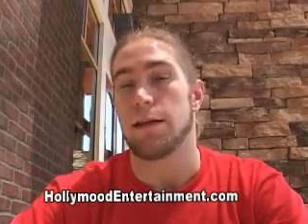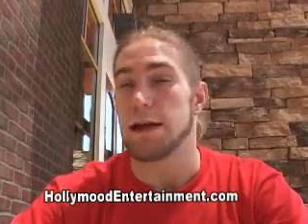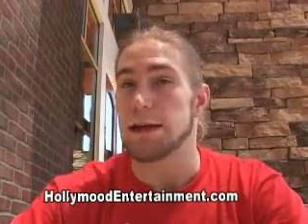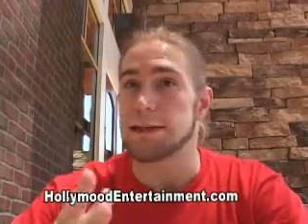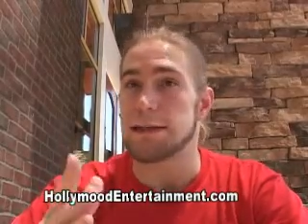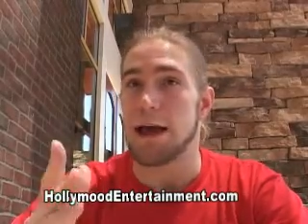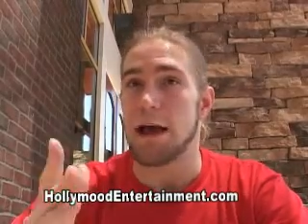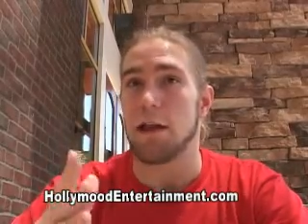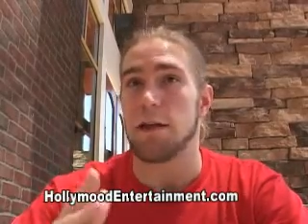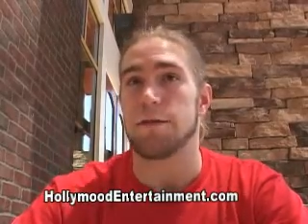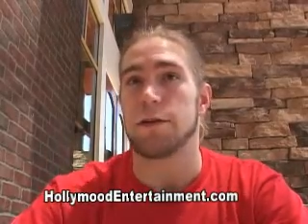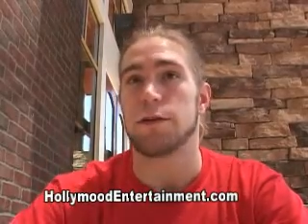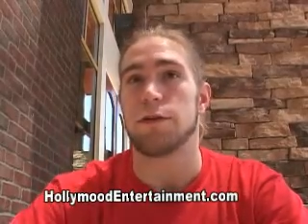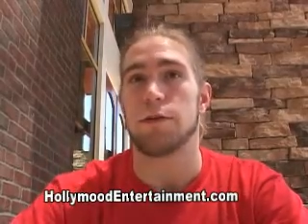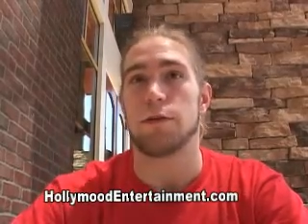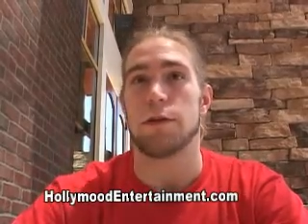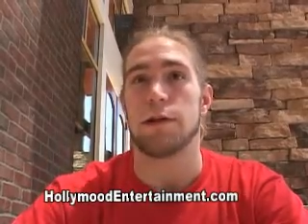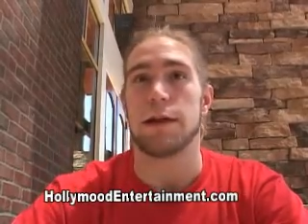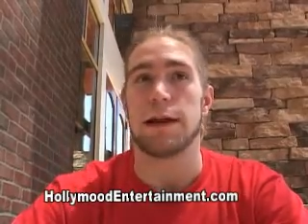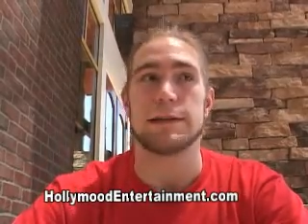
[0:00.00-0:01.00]
Now that's a hell of a
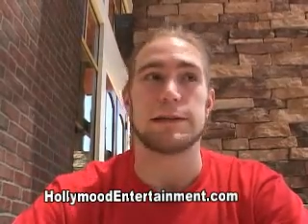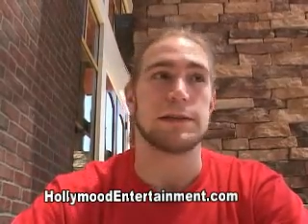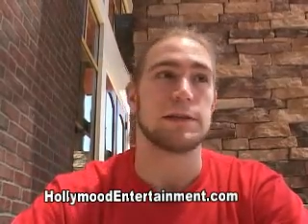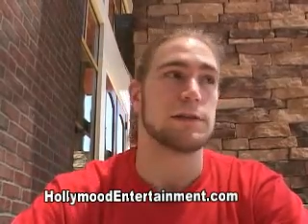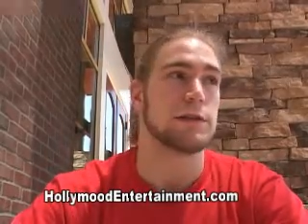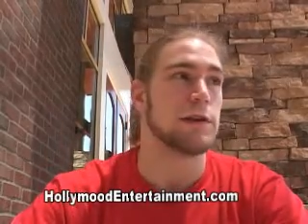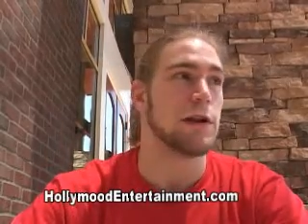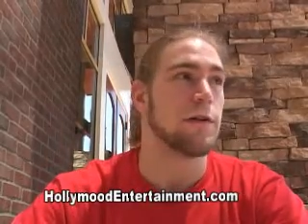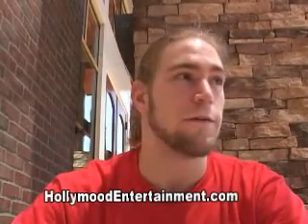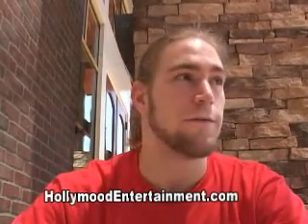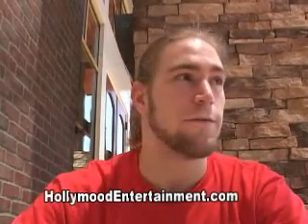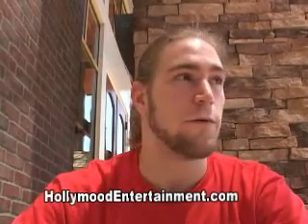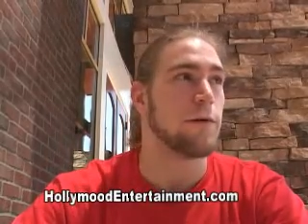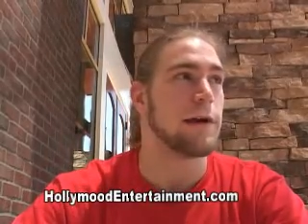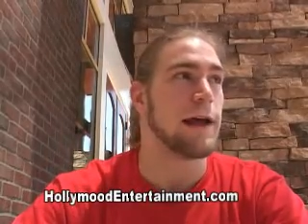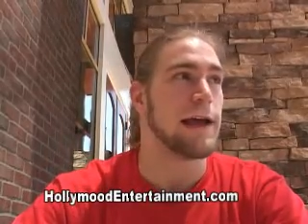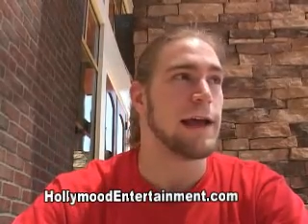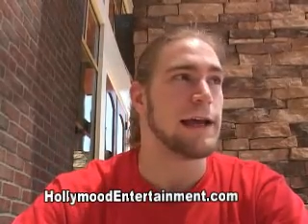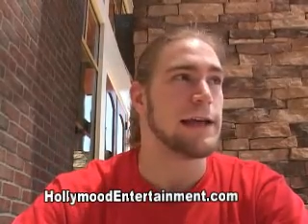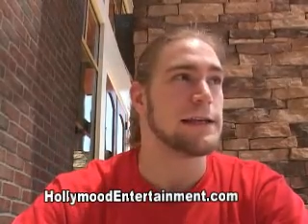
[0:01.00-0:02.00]
tour. That's
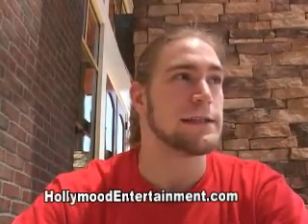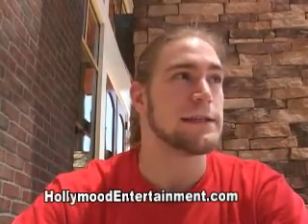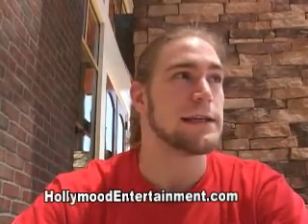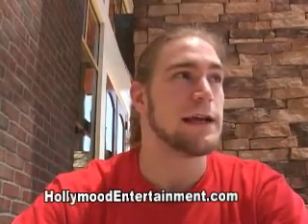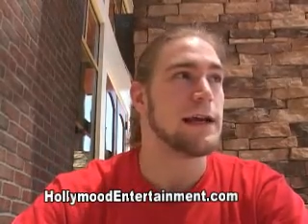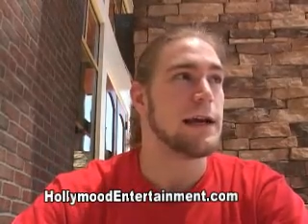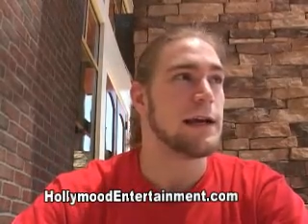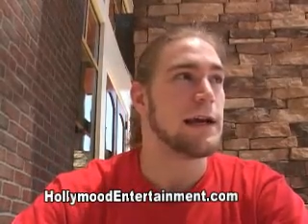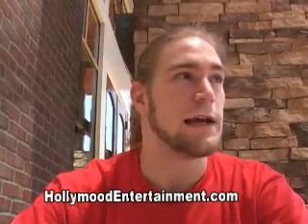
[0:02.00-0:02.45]
4 days.